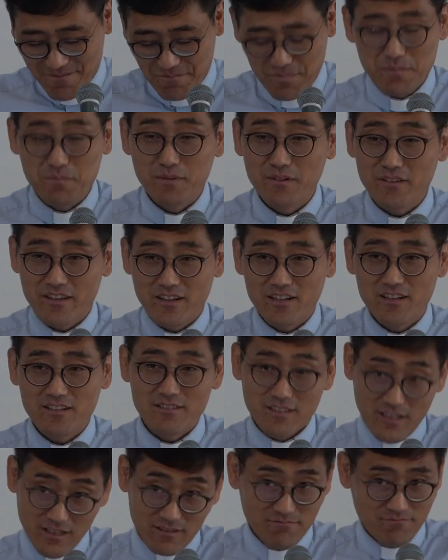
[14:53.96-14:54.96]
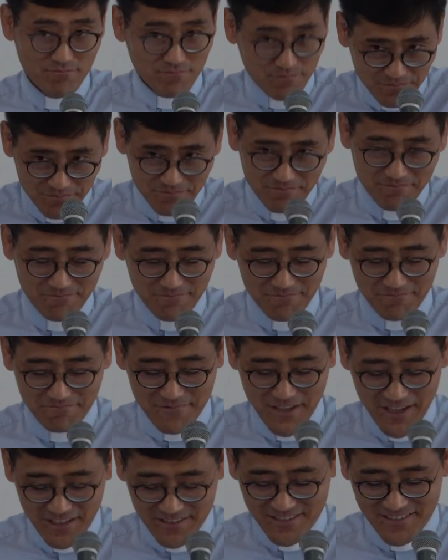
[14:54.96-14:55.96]
And people there said,
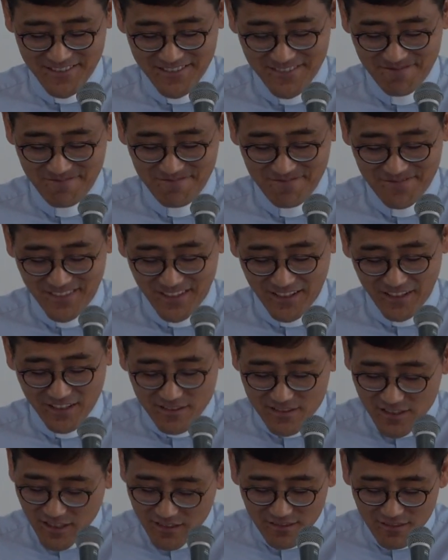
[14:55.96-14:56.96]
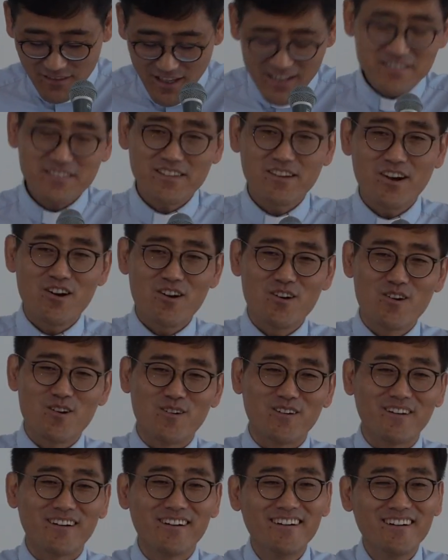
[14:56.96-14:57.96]
yes. And he said, let's
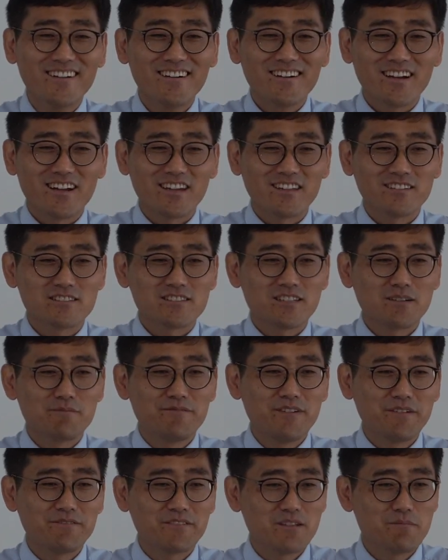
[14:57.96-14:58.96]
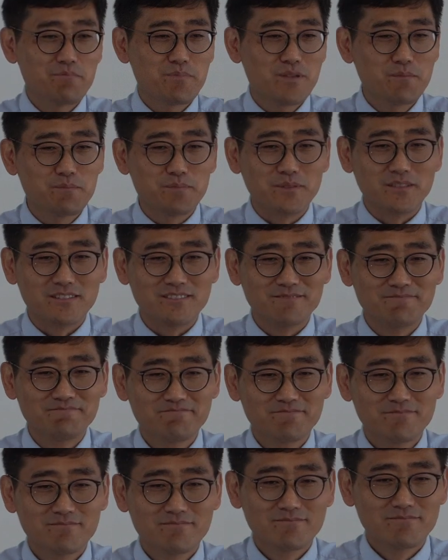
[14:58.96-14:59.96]
go. And some 50
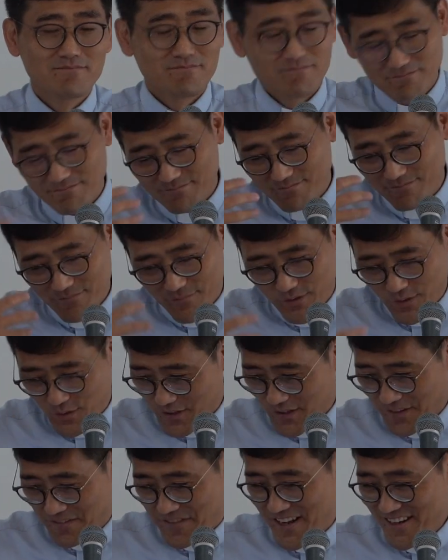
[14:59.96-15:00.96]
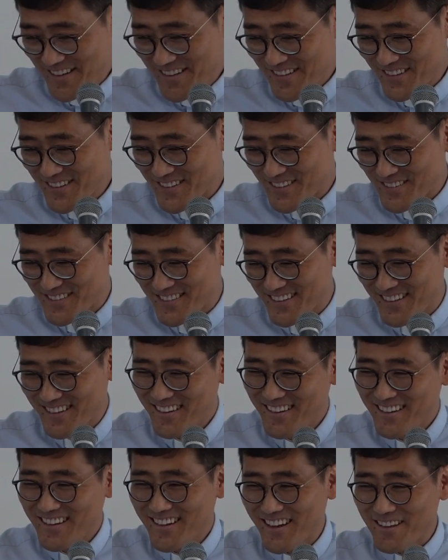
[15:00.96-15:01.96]
people took off their clothes
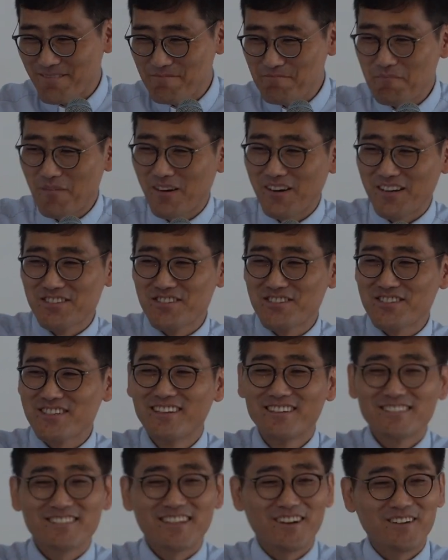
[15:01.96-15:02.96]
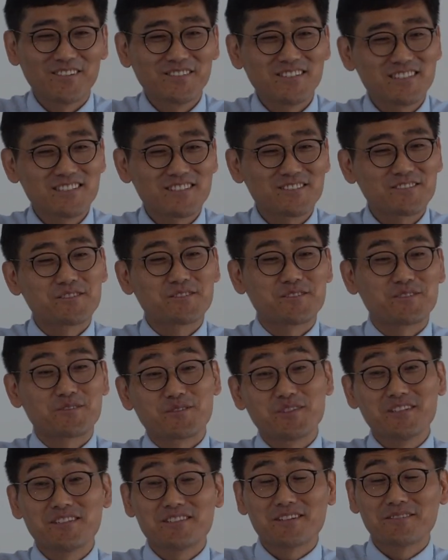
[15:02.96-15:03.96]
and marched down the
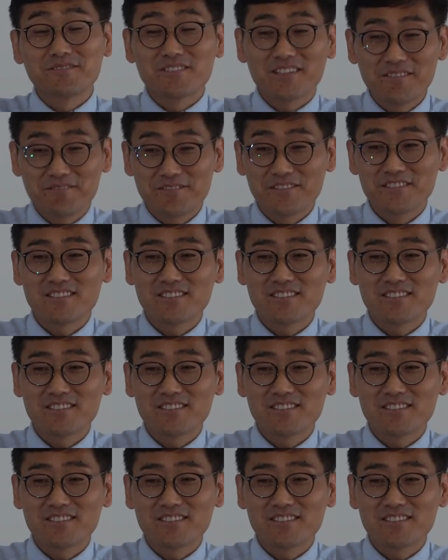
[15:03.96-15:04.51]
streets of San